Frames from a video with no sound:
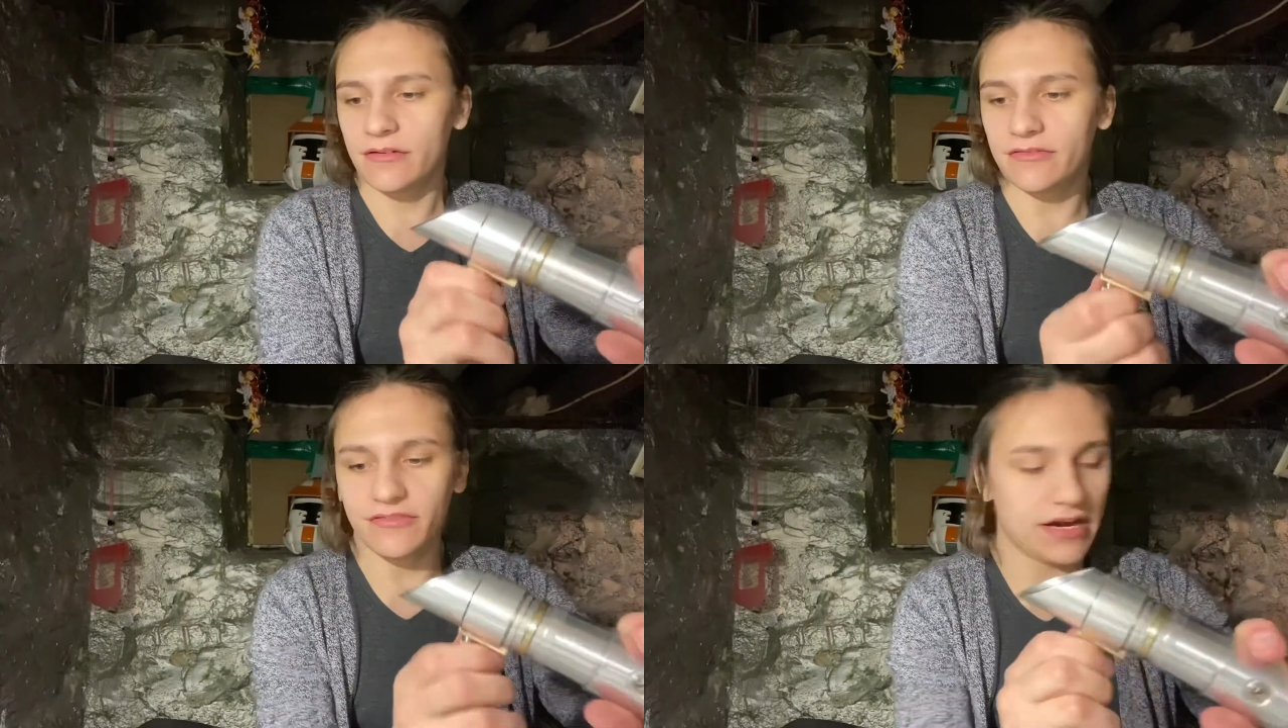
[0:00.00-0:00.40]

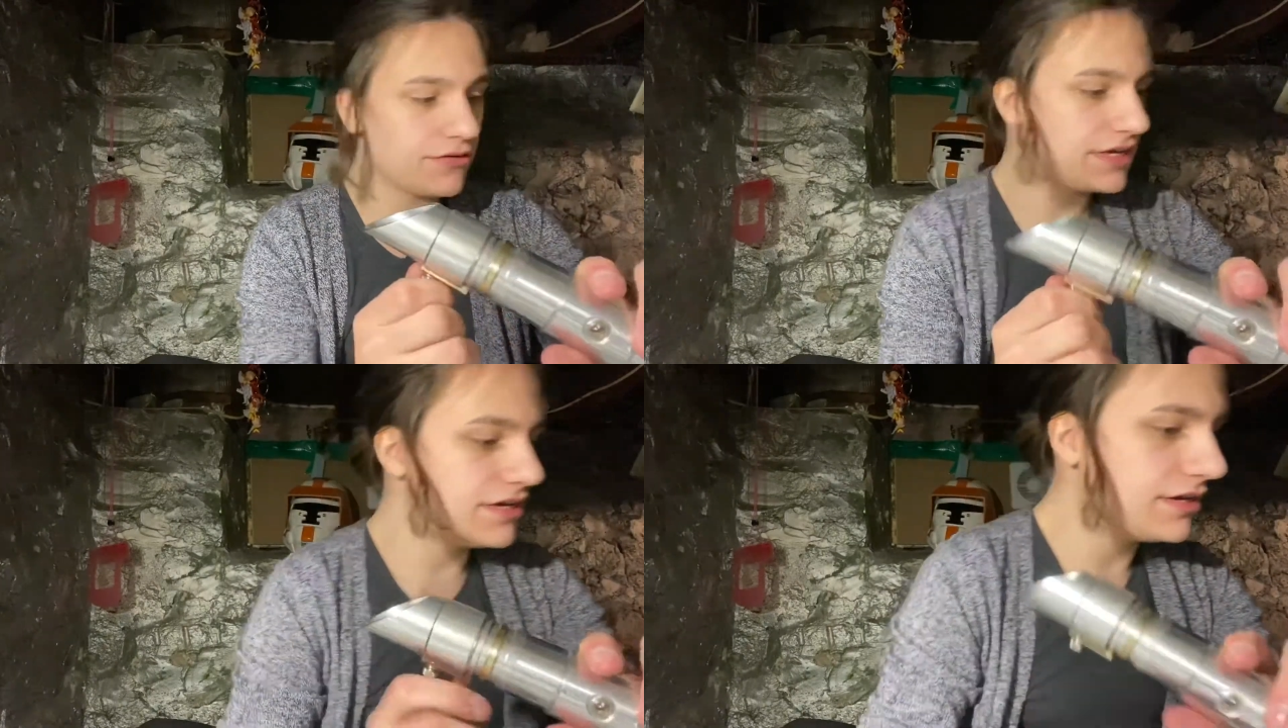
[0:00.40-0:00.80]

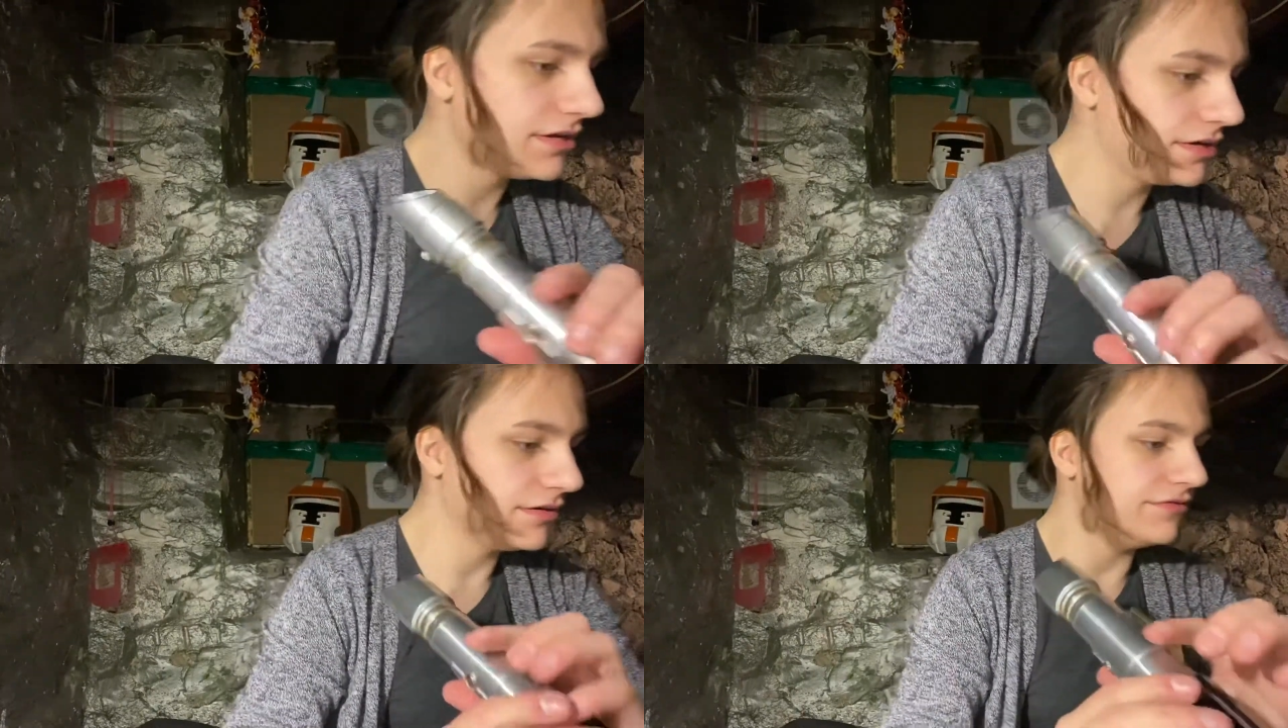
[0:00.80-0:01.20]
Very,
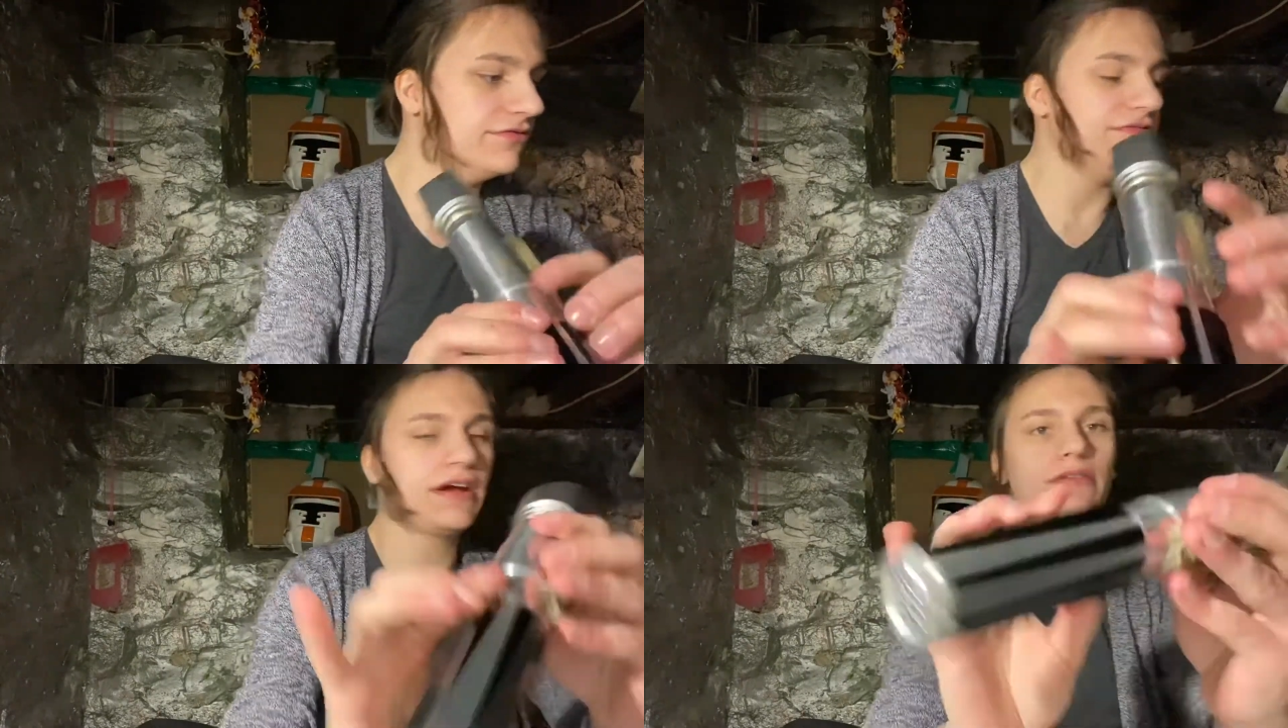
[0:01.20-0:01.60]

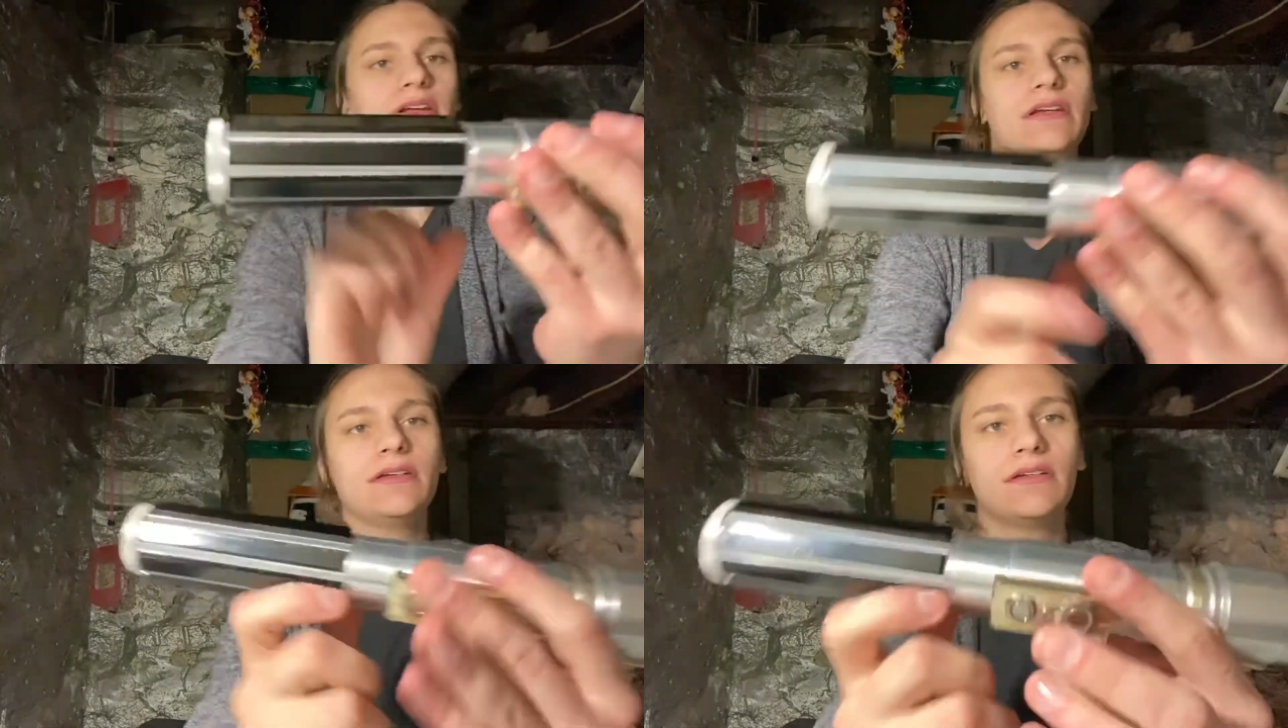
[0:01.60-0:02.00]

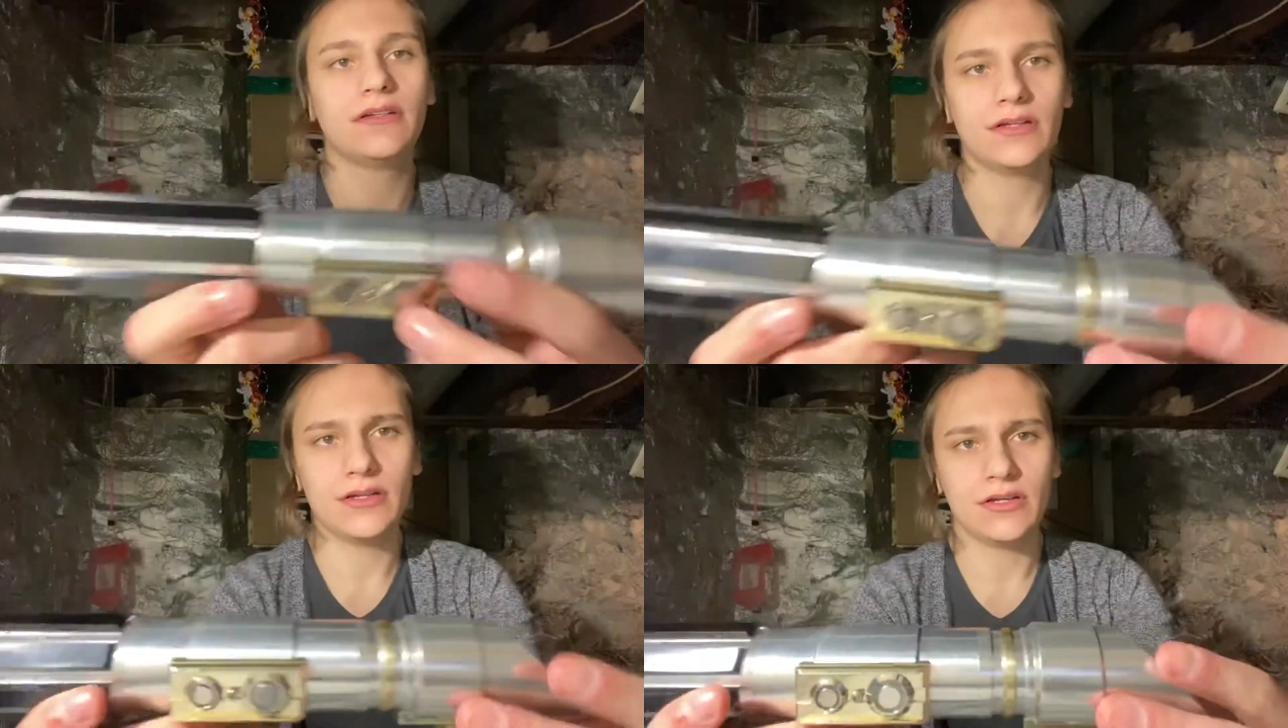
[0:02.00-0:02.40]
very
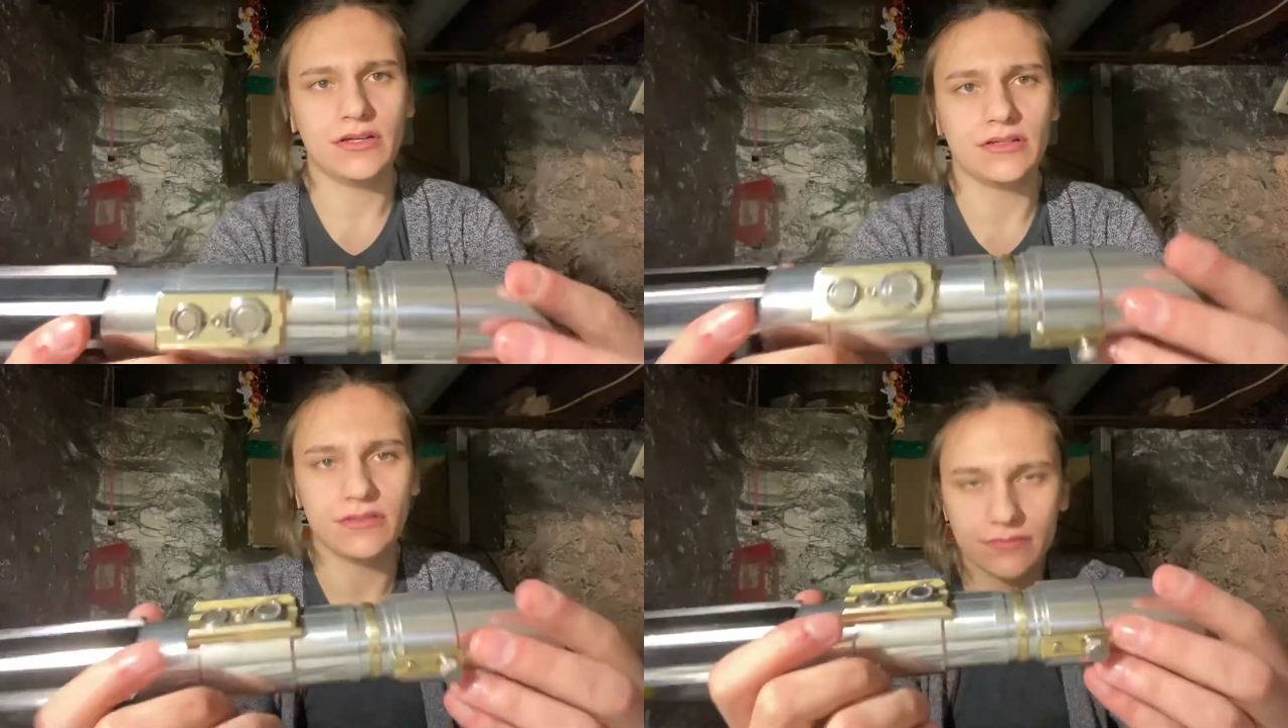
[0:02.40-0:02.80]

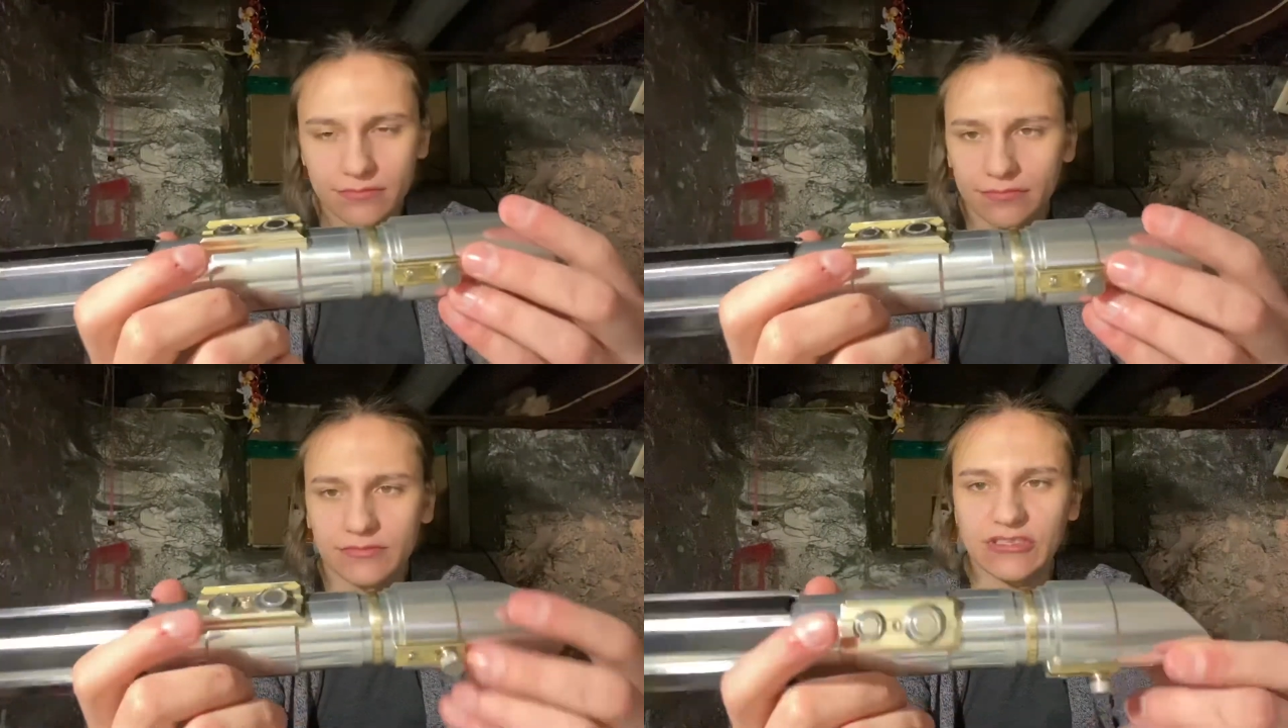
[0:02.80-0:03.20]

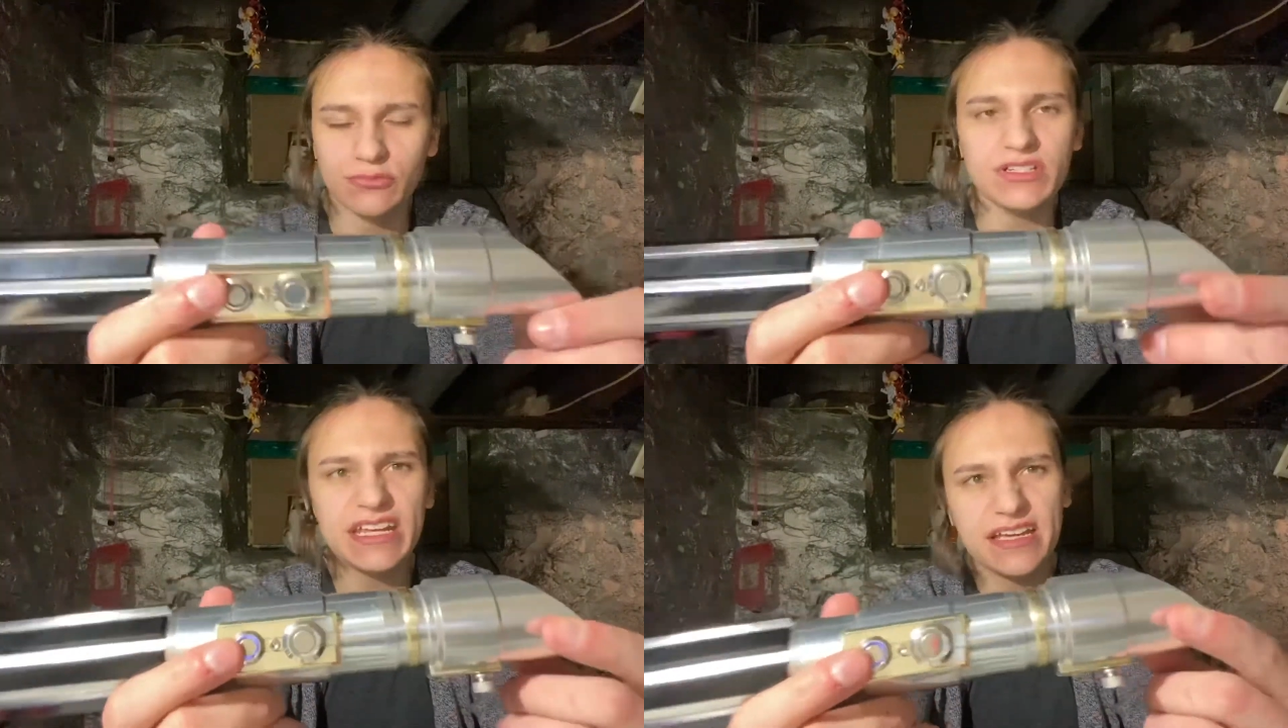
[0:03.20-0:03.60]

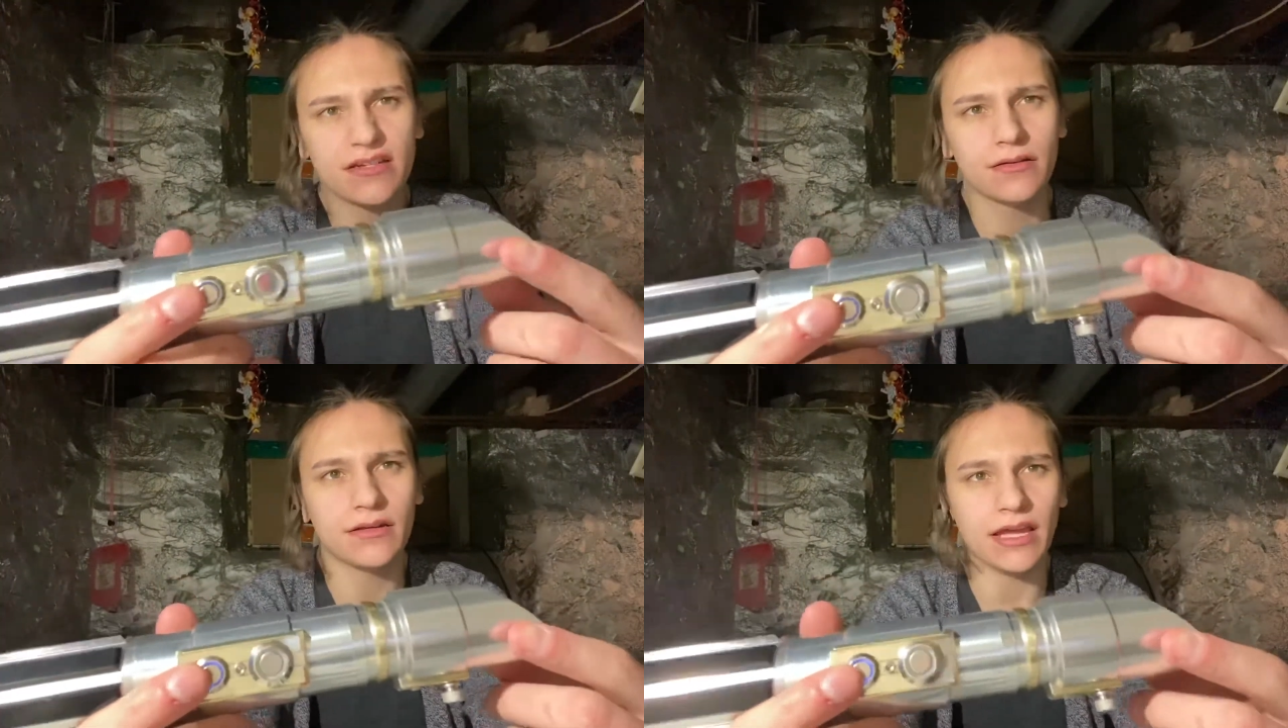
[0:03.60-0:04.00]

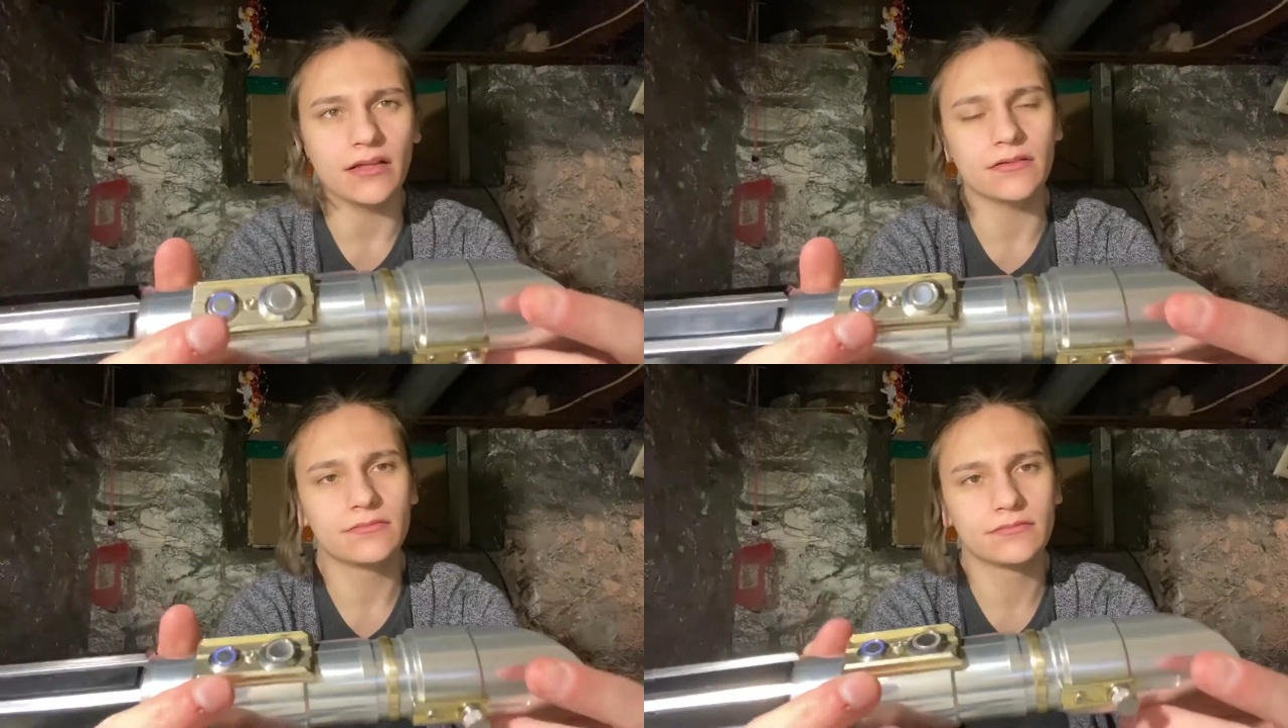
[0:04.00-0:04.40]
unique hilt.